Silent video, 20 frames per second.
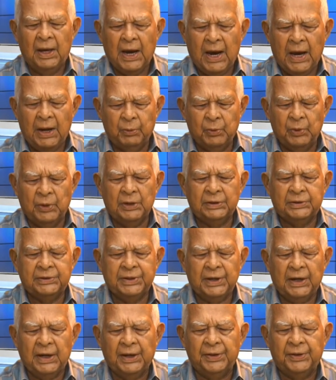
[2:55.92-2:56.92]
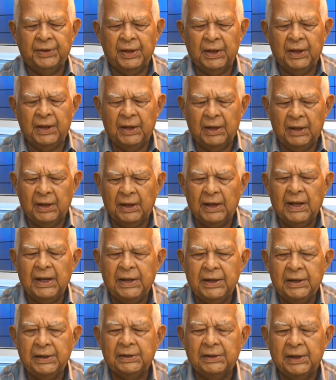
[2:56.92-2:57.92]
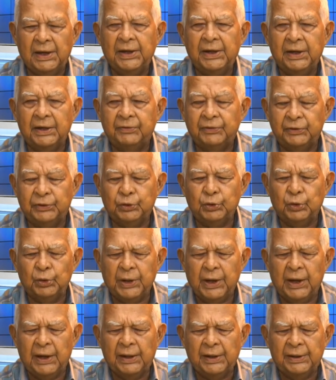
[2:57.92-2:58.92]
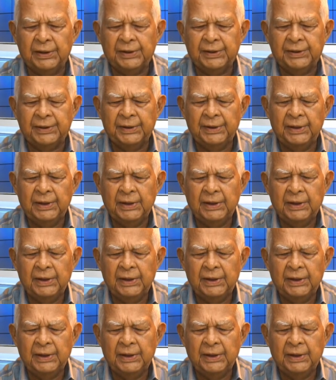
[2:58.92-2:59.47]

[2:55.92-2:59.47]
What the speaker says: I worked at the Leahy Clinic for 2 years